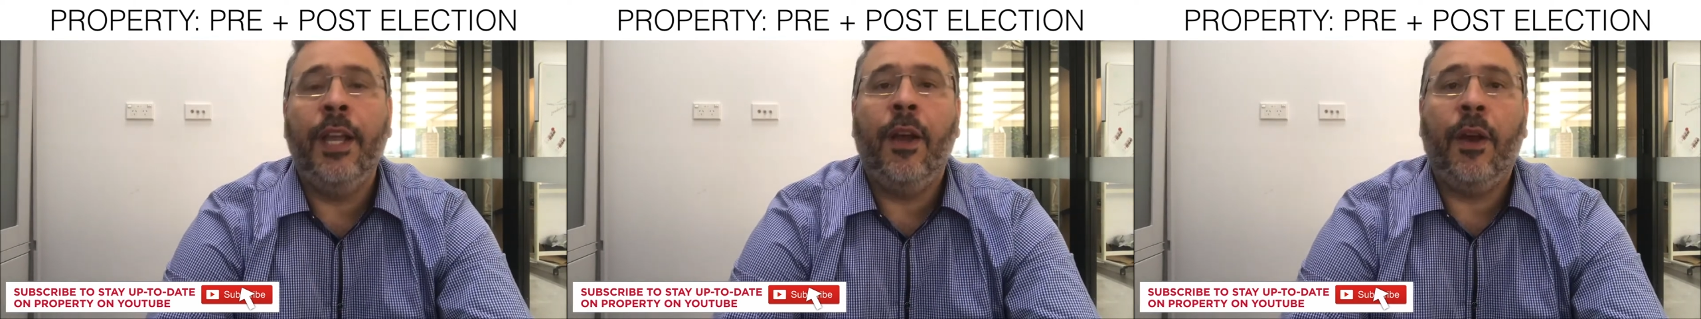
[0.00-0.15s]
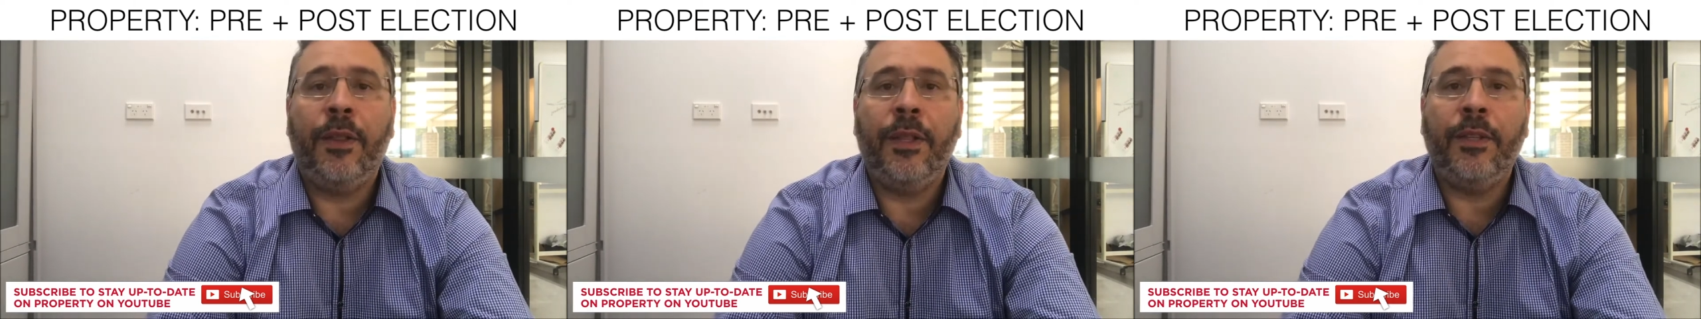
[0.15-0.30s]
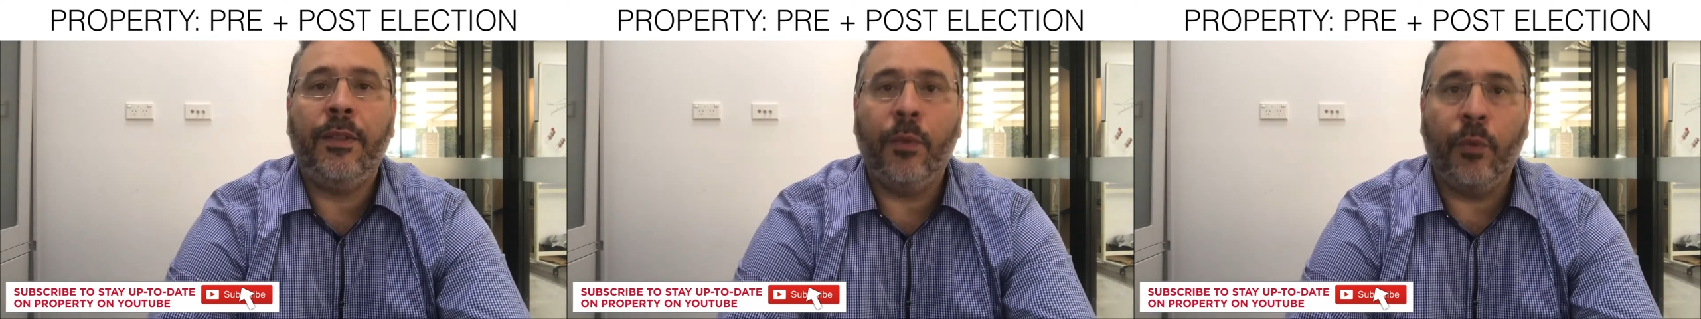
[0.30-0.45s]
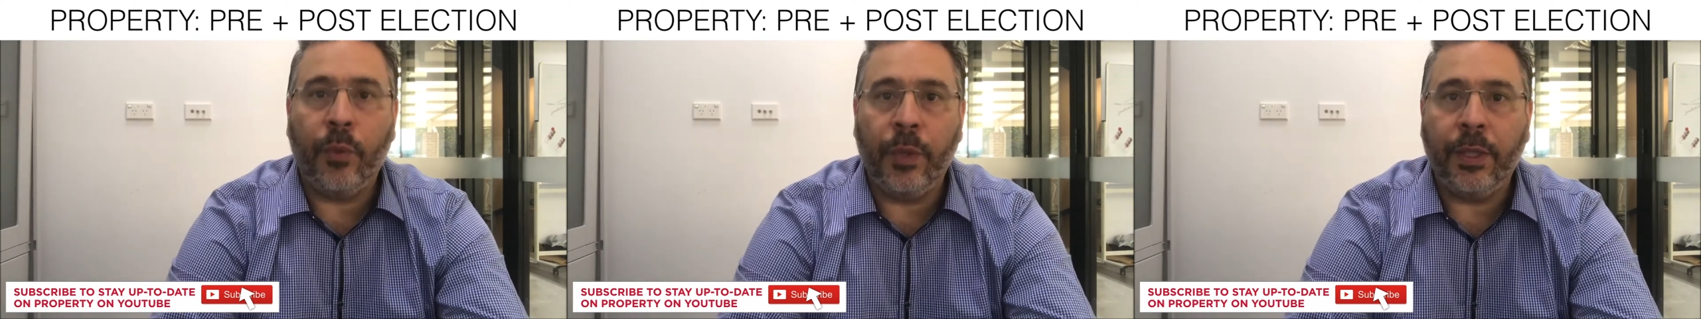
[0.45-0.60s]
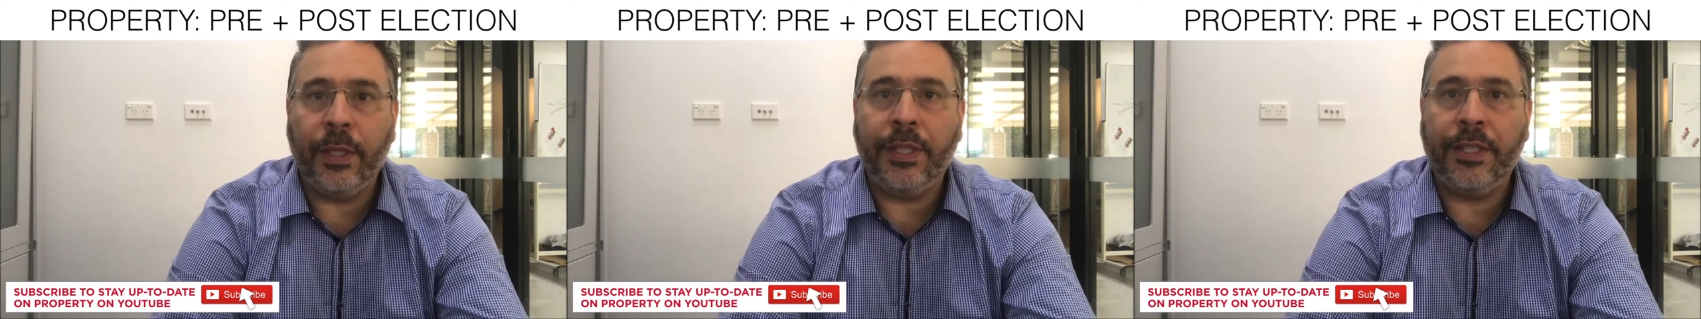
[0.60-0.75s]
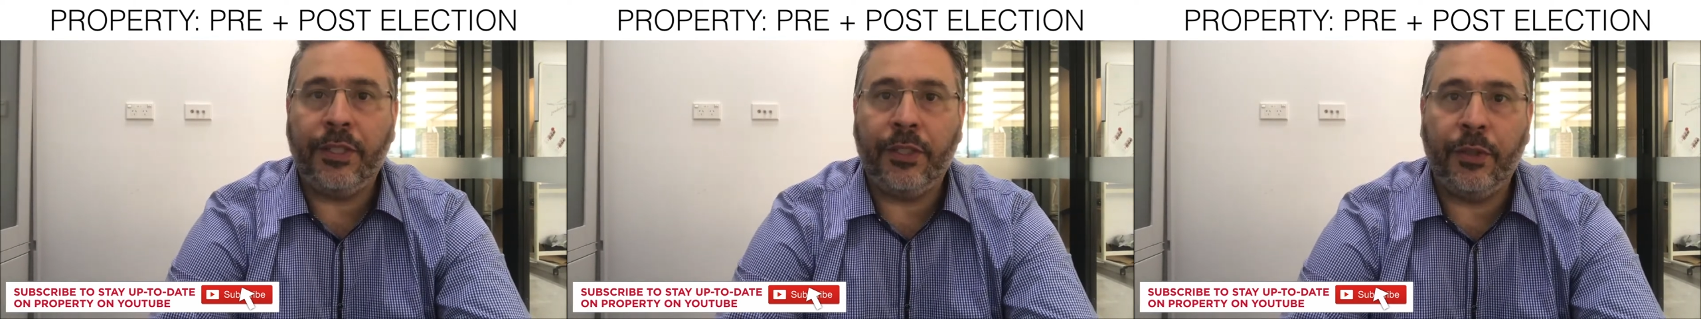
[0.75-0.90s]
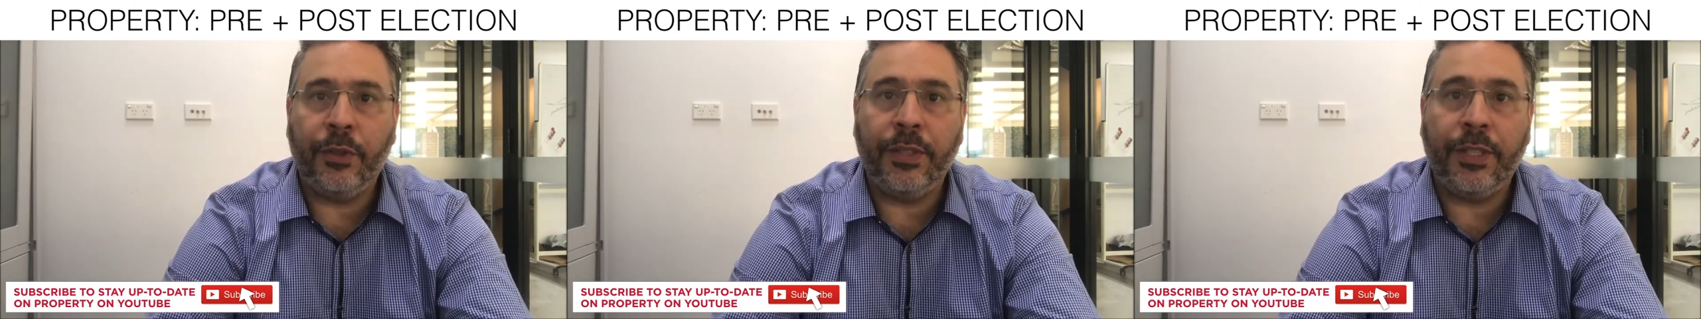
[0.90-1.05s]
I think the real
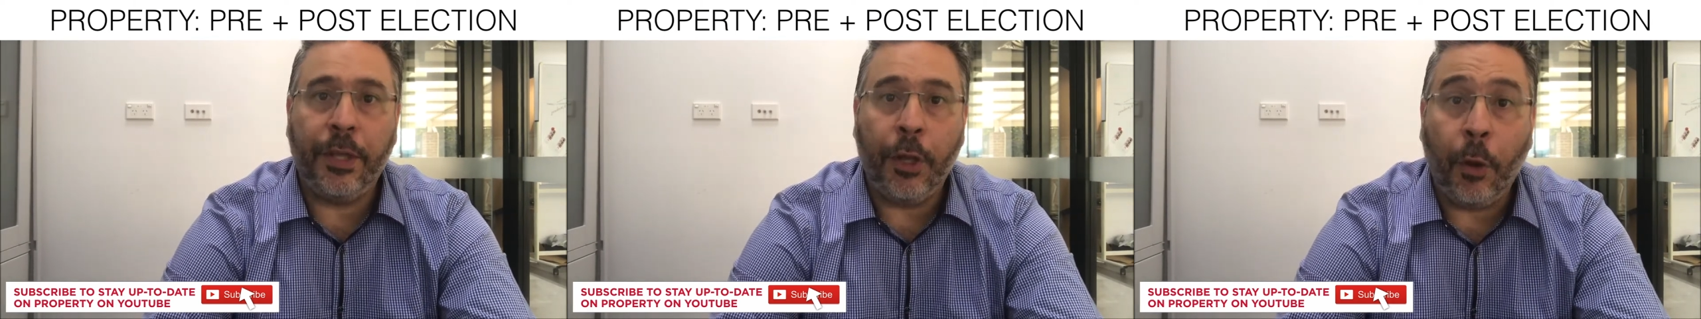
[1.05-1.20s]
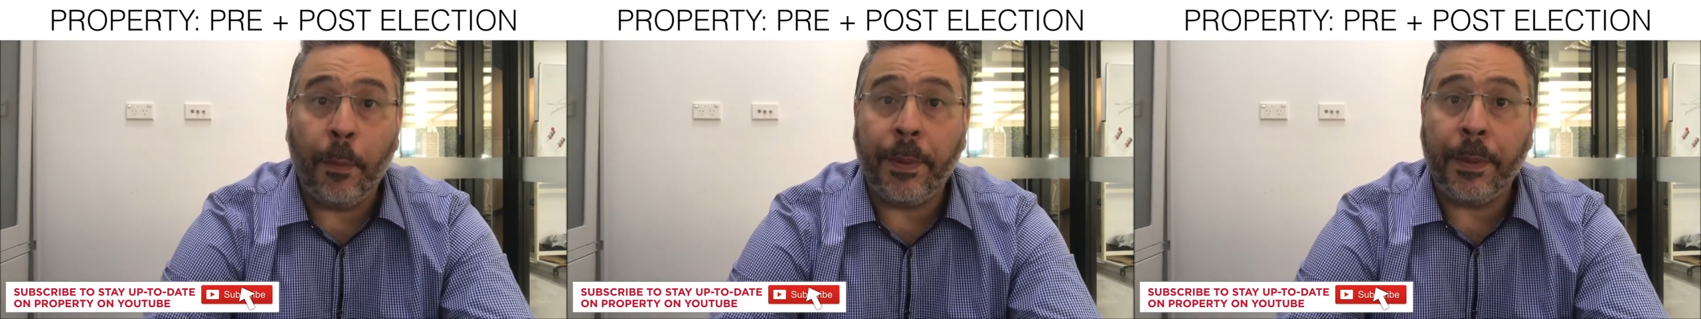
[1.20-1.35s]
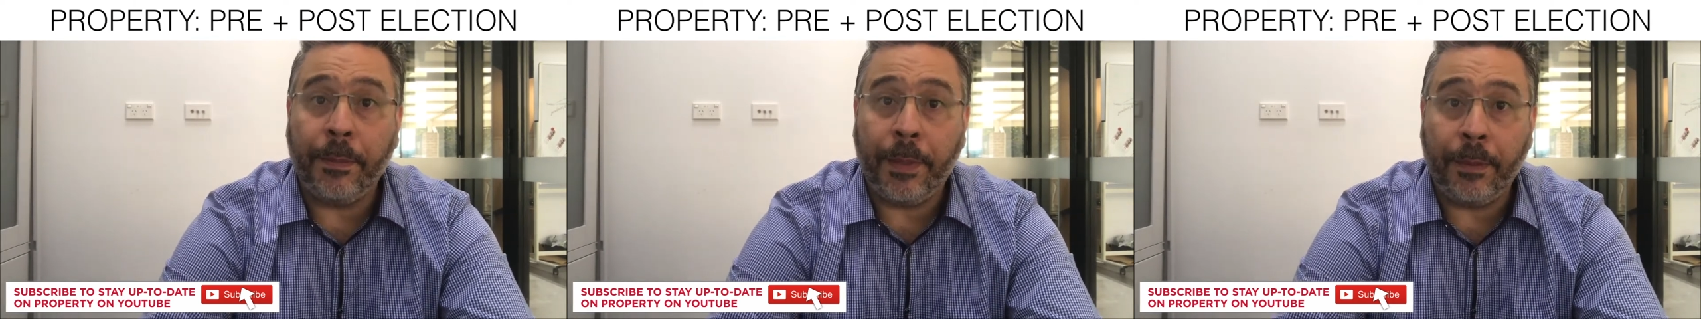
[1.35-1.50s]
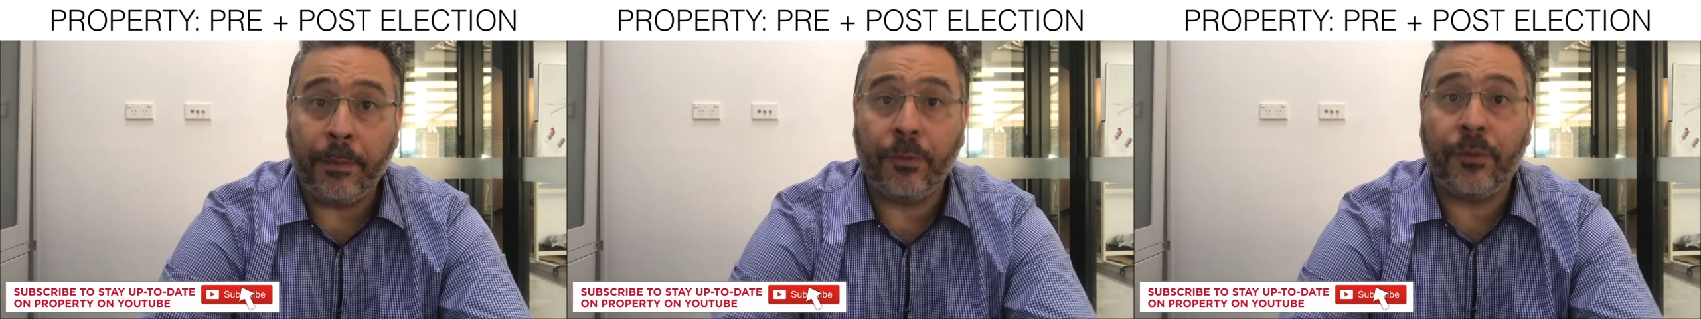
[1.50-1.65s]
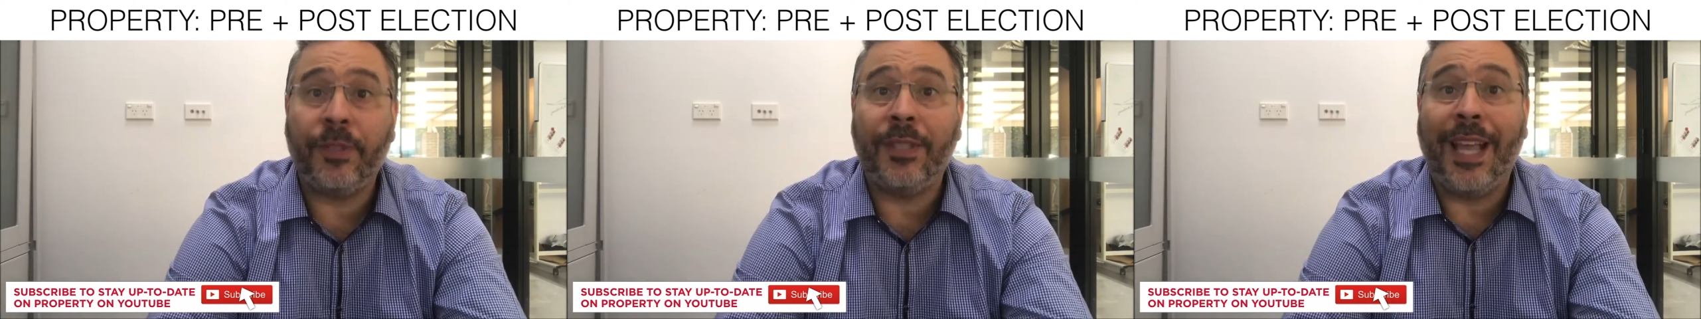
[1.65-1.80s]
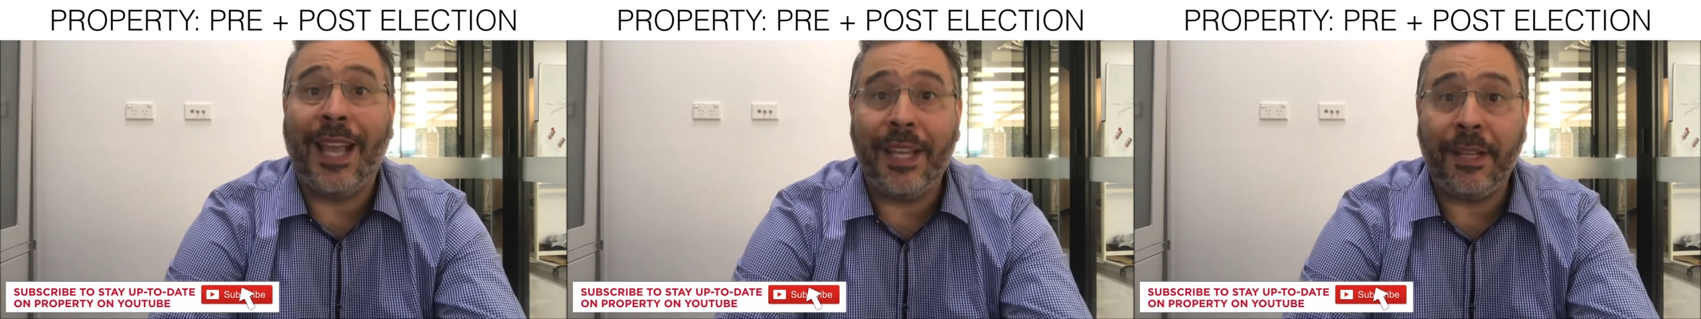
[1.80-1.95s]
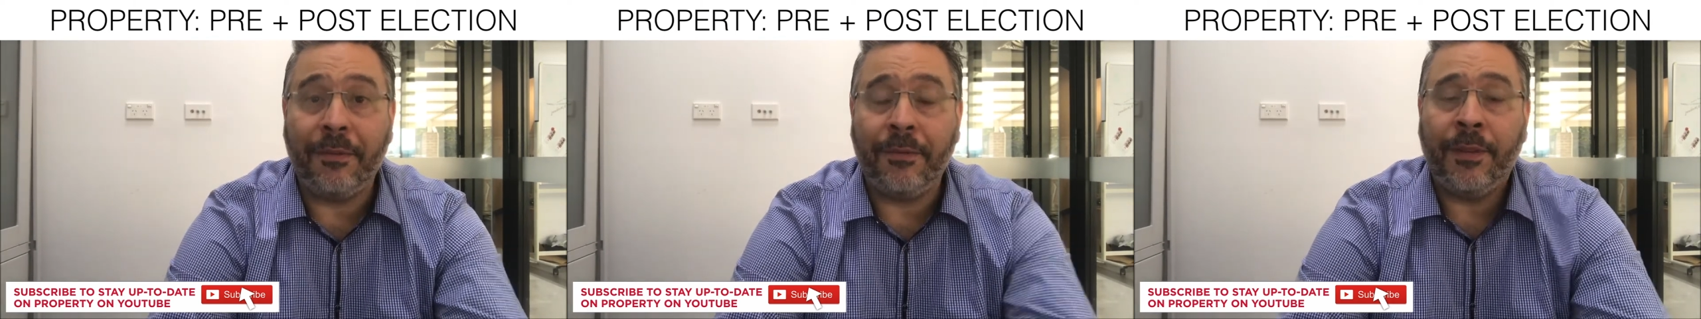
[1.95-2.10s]
issue is helping people save,